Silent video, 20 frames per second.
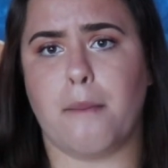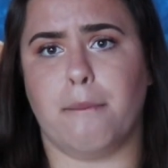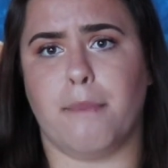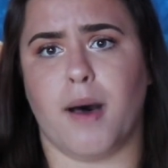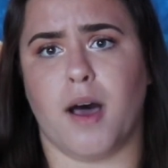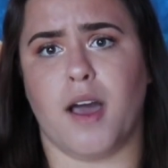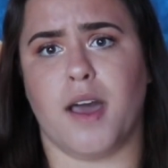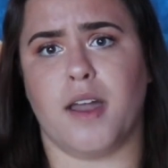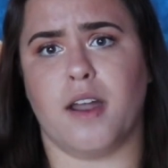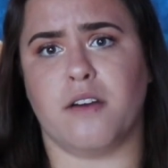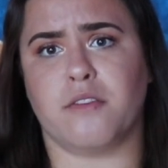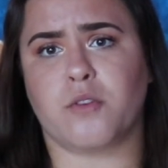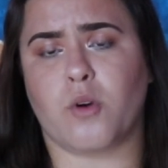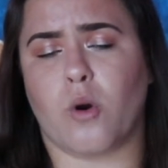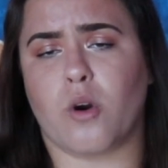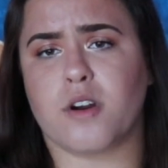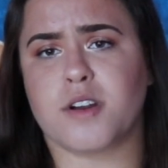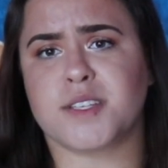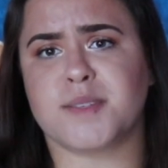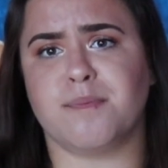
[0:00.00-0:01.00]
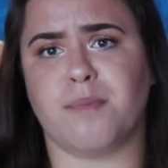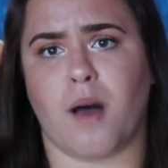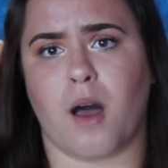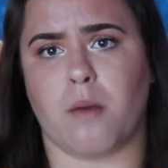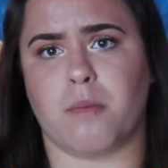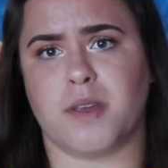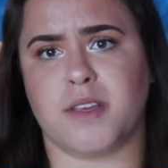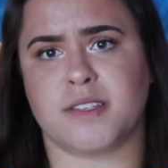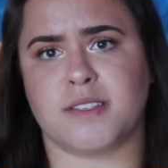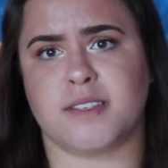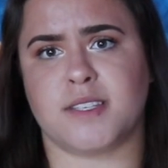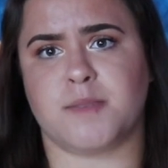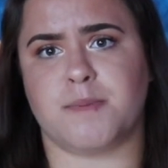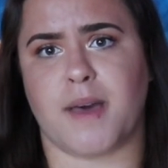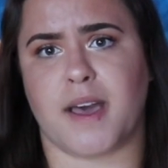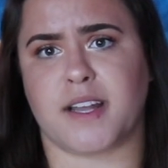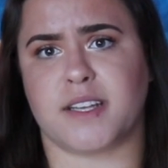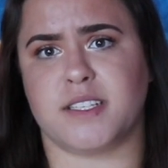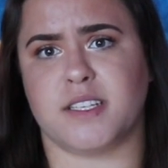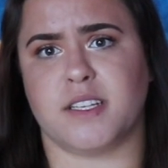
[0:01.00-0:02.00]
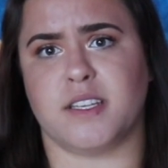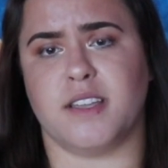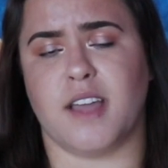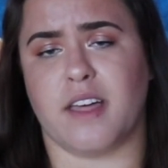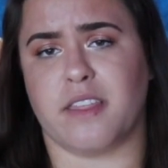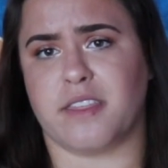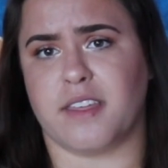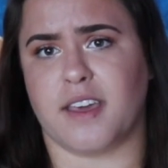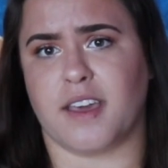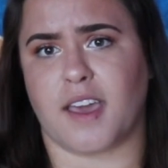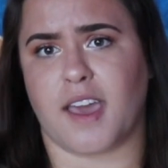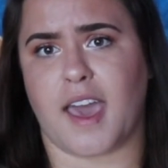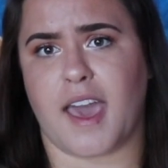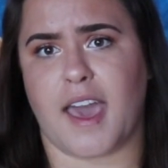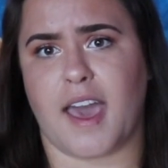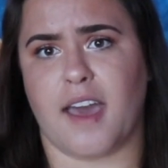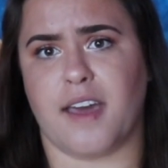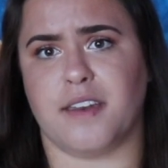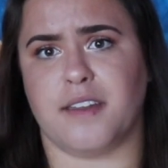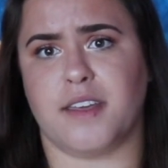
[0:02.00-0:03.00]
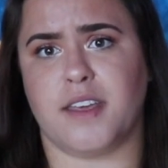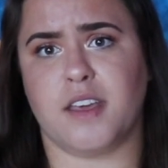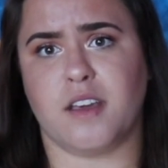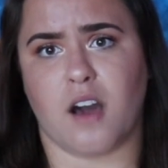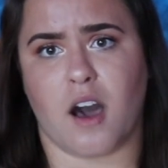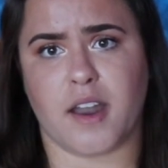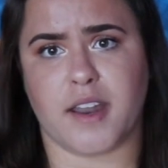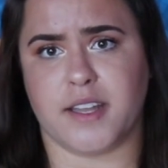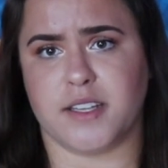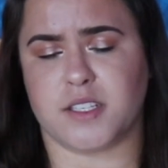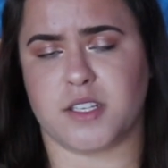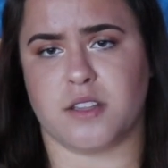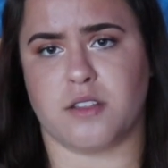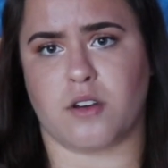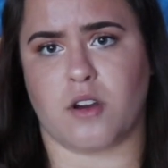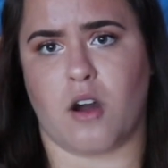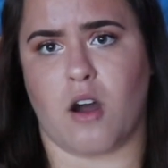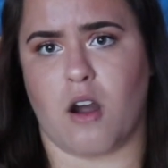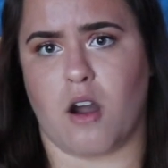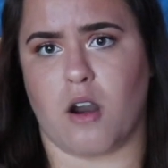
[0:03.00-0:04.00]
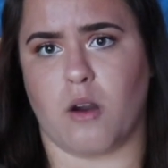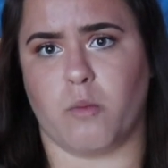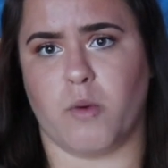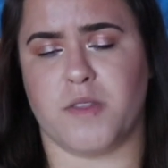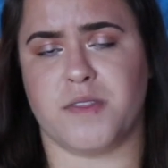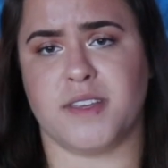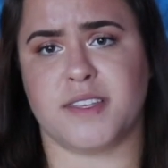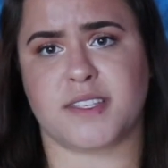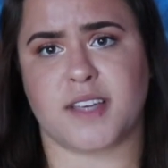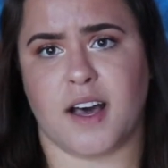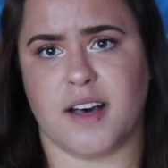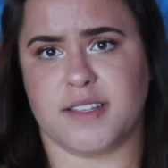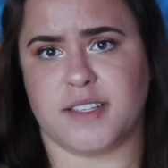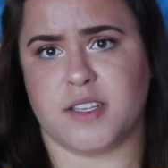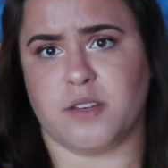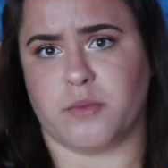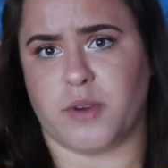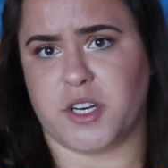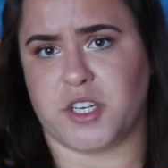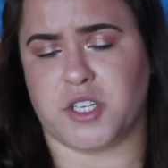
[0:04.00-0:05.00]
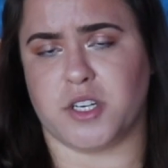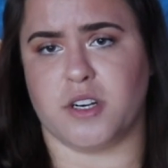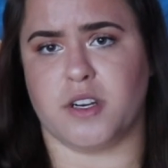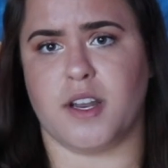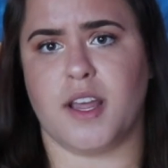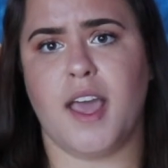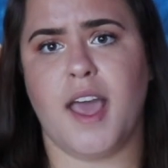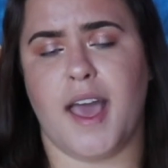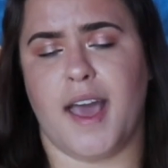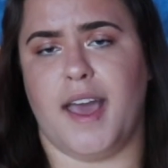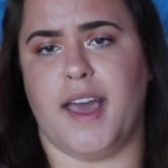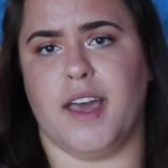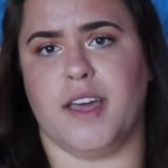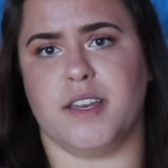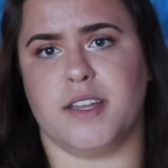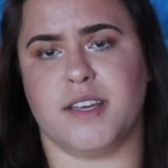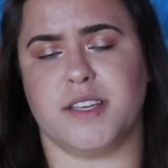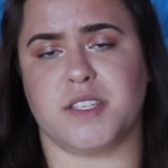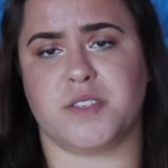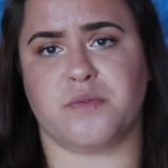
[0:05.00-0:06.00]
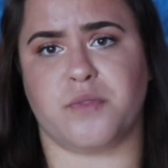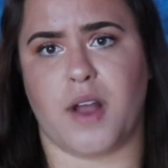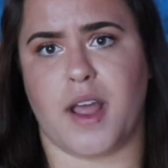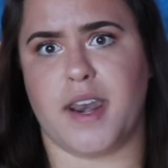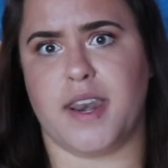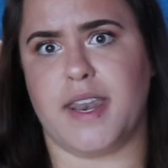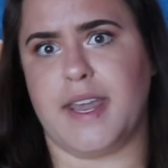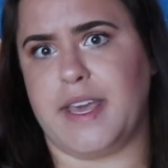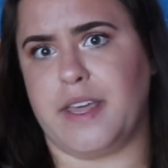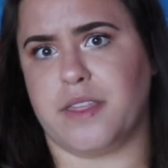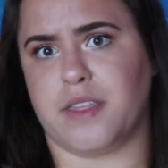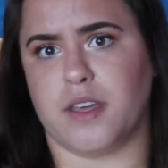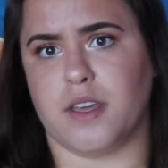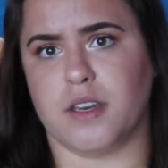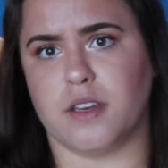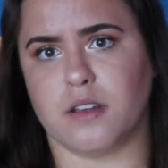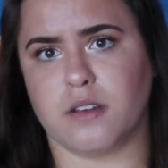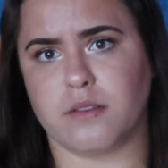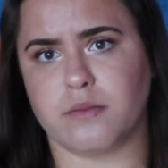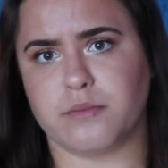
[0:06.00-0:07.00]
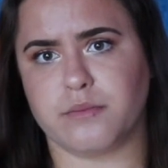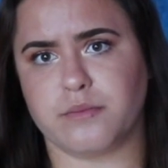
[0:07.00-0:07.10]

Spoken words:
But of course Bobby suspected nothing, and he got into the car with his cousin Richard and his friend Nathan.